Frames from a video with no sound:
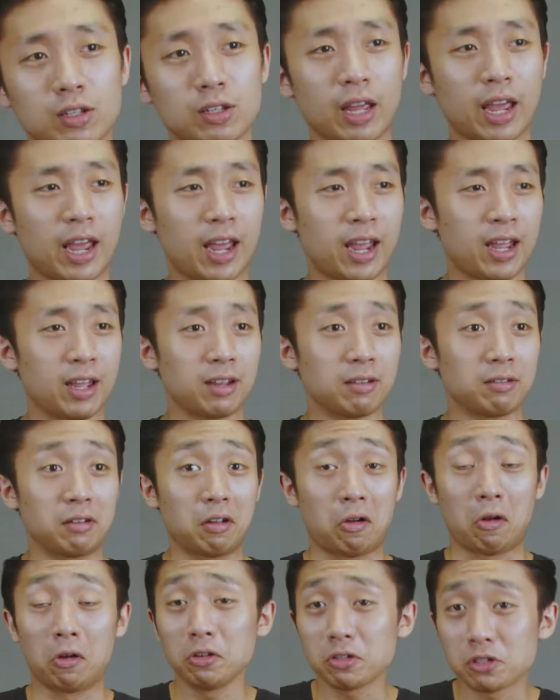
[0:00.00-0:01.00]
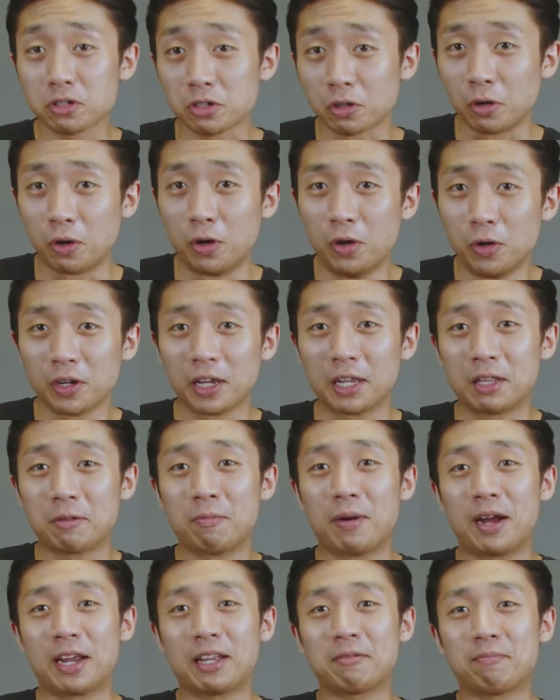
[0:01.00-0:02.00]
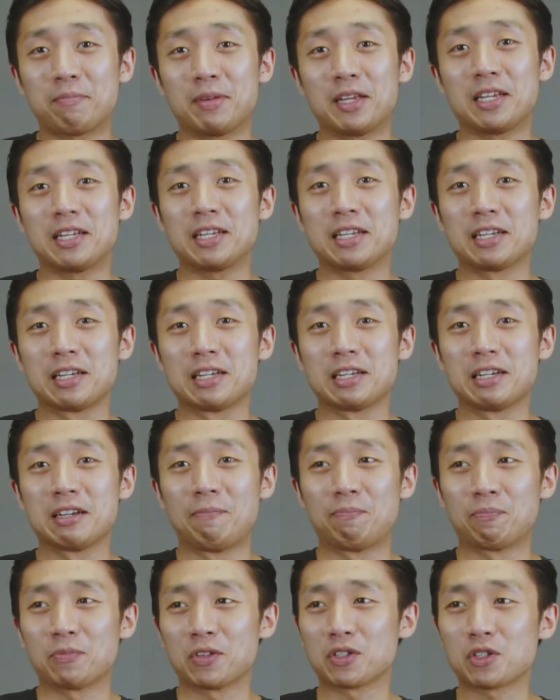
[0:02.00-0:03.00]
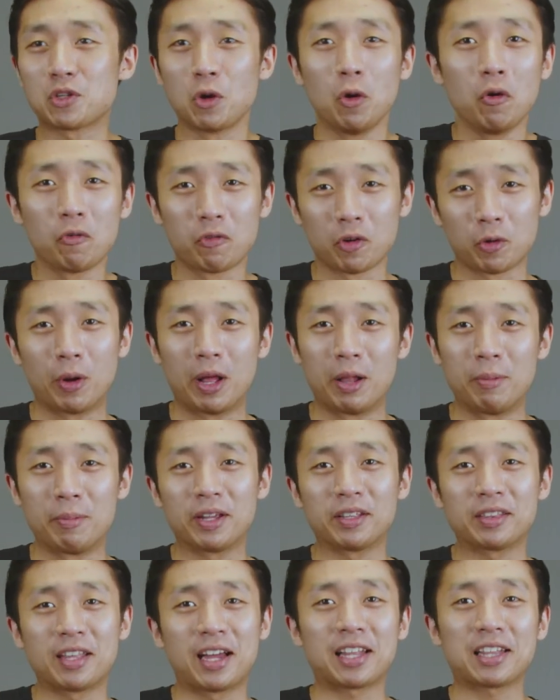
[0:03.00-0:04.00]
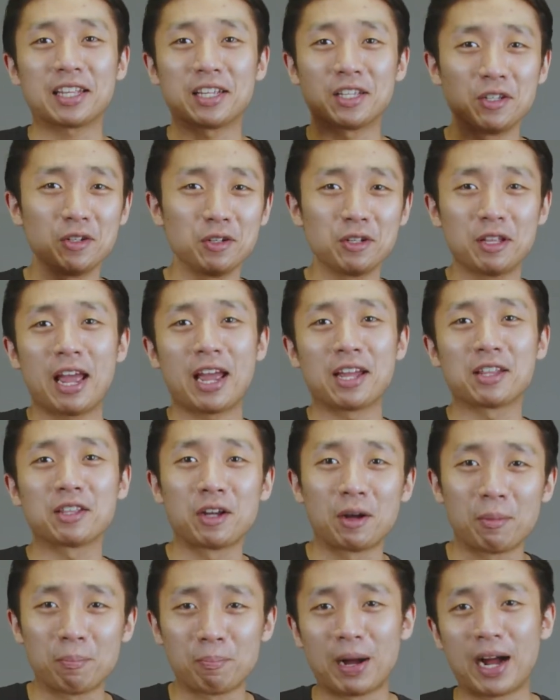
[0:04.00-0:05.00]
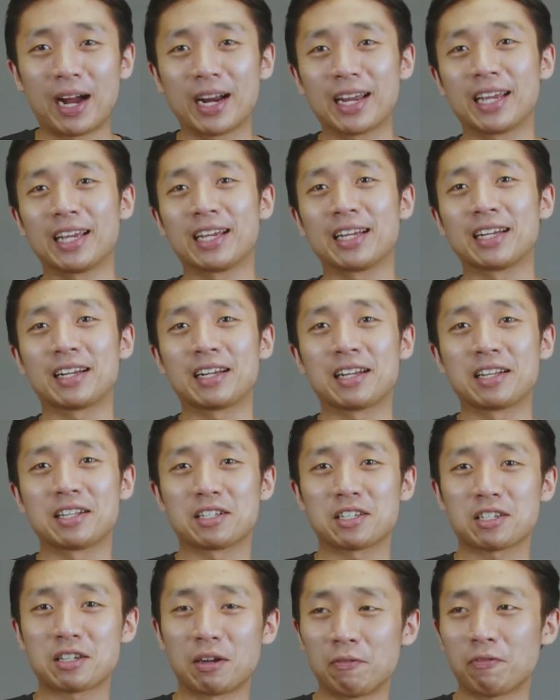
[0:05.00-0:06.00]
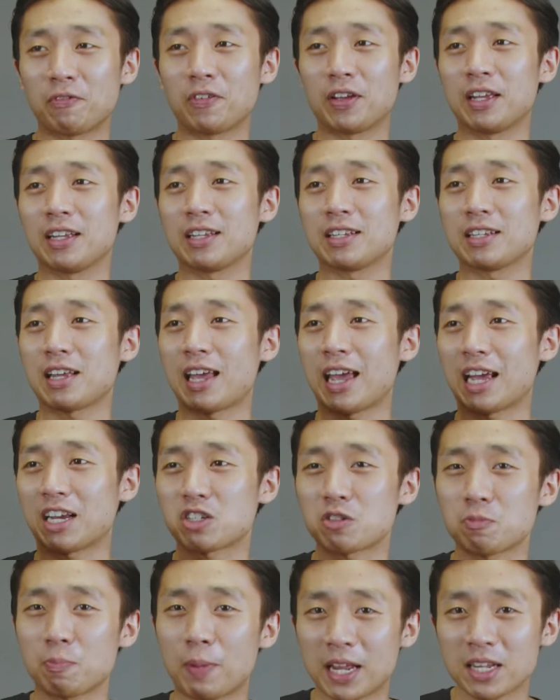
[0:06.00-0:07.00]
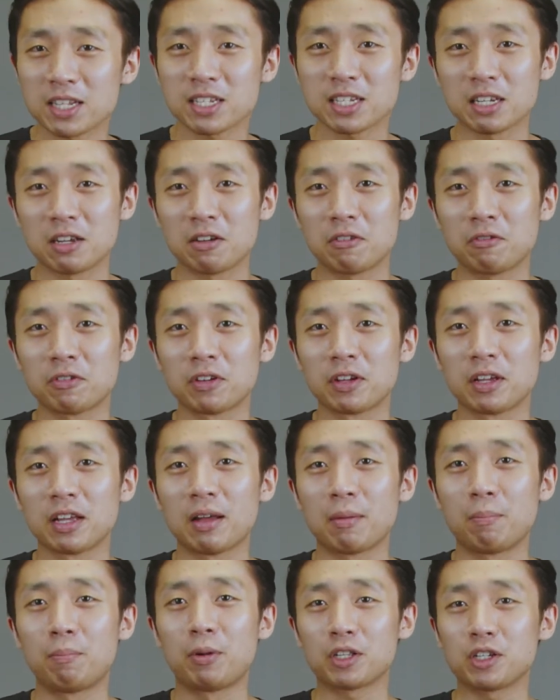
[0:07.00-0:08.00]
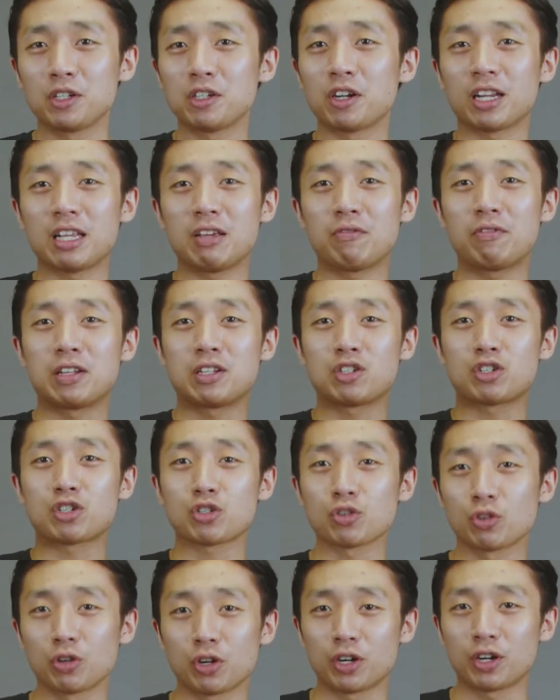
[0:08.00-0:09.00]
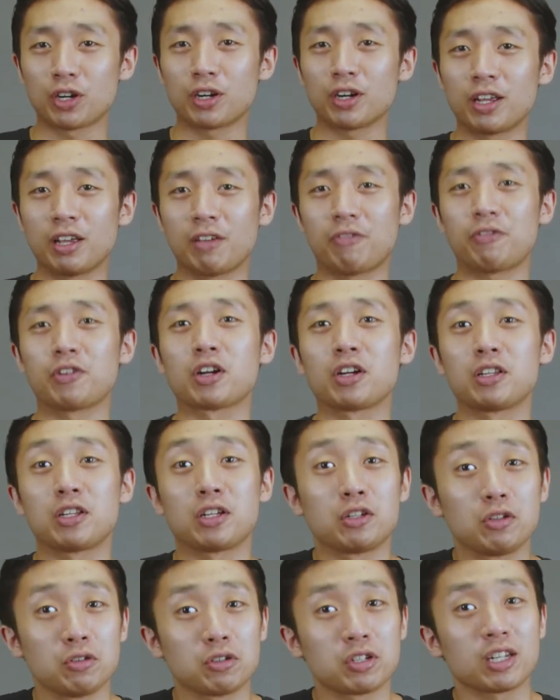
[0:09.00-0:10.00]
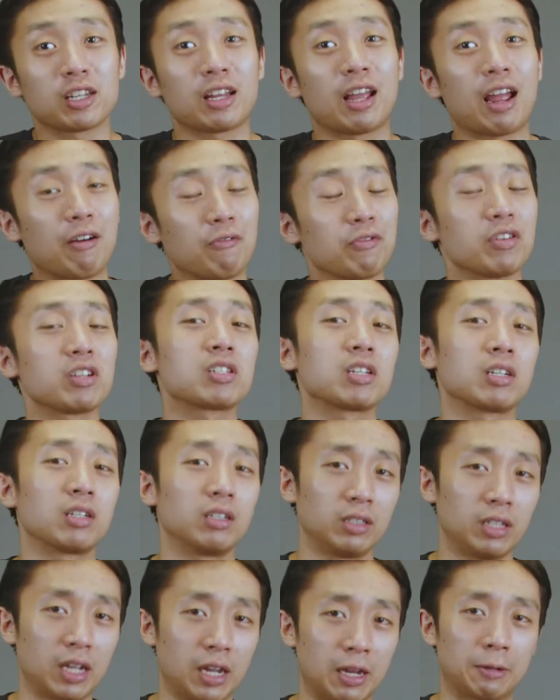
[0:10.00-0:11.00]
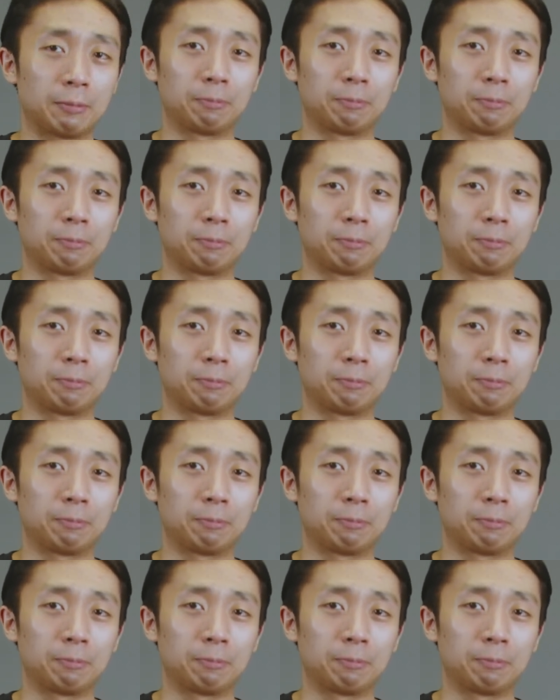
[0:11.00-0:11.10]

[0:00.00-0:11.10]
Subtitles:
And also, it might be so overwhelming that you'd end up buying something expensive, but you're not even sure if you're gonna use it every single day.